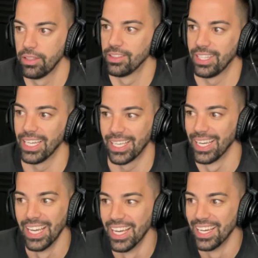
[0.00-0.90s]
I
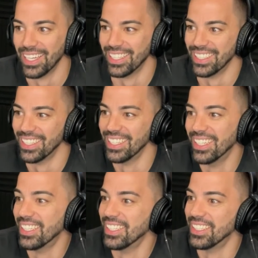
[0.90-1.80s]
literally think they did
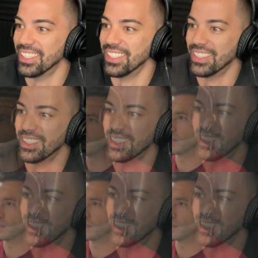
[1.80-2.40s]
exactly what they